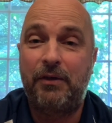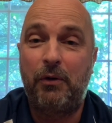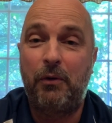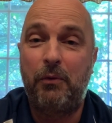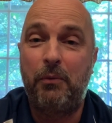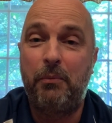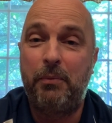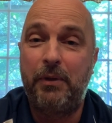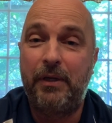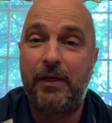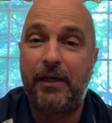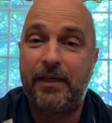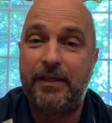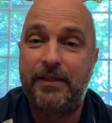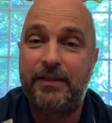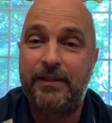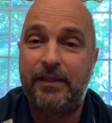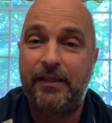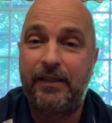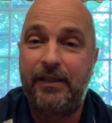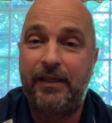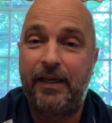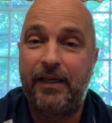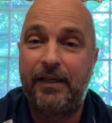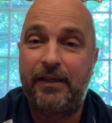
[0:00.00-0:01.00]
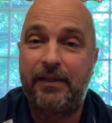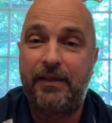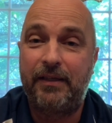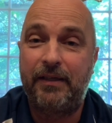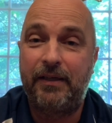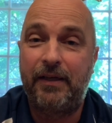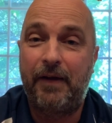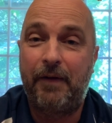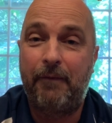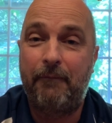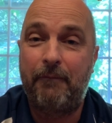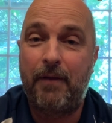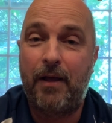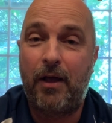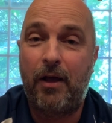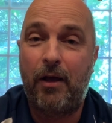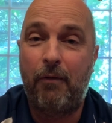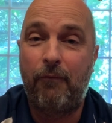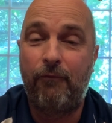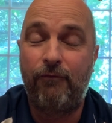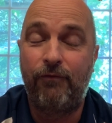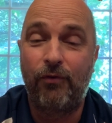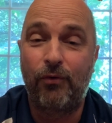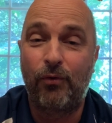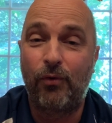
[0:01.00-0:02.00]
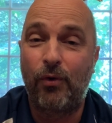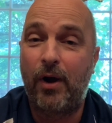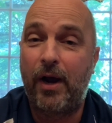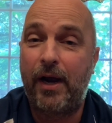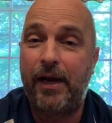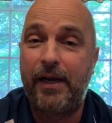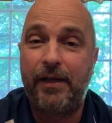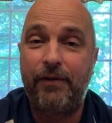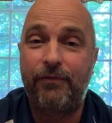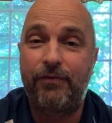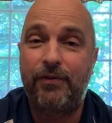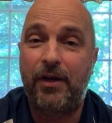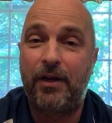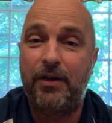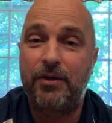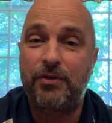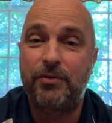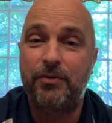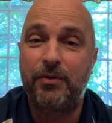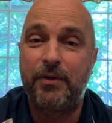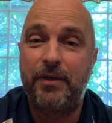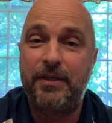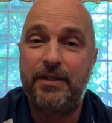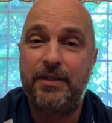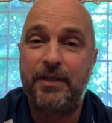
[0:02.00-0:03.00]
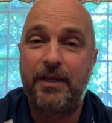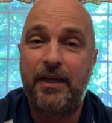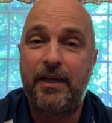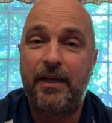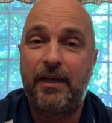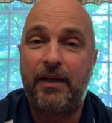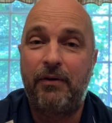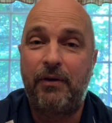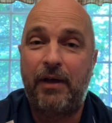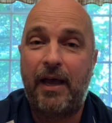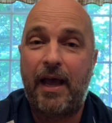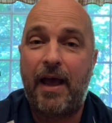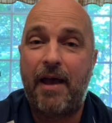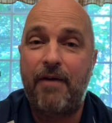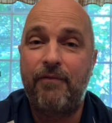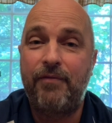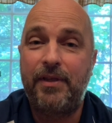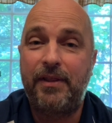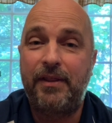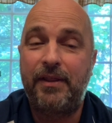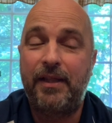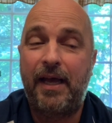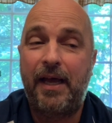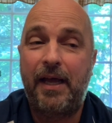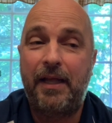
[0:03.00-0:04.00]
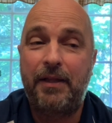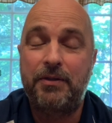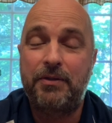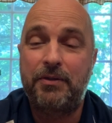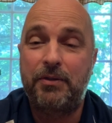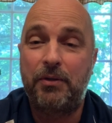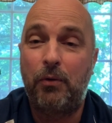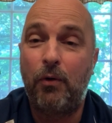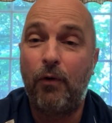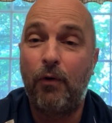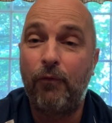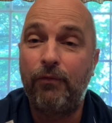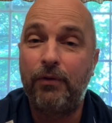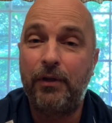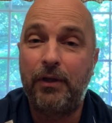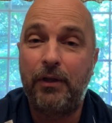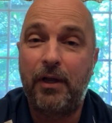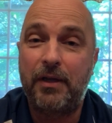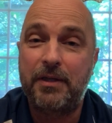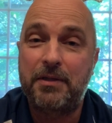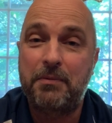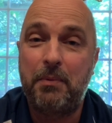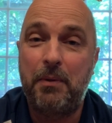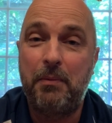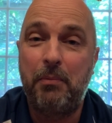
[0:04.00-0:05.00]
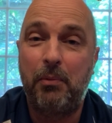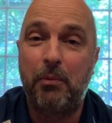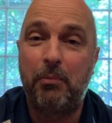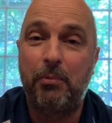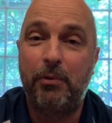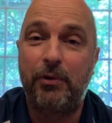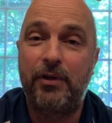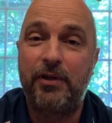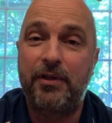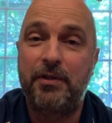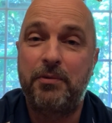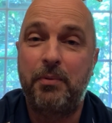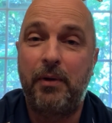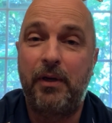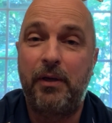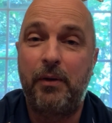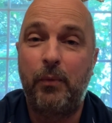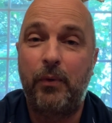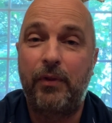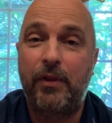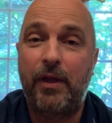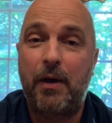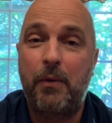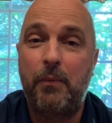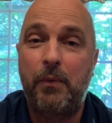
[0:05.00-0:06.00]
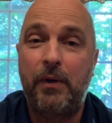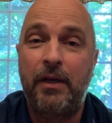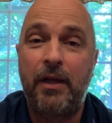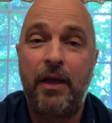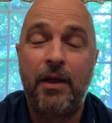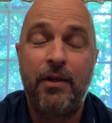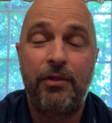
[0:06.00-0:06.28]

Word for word: It would be nice to get uh, a variety of countries having that. So hopefully lots of people are participating with that one.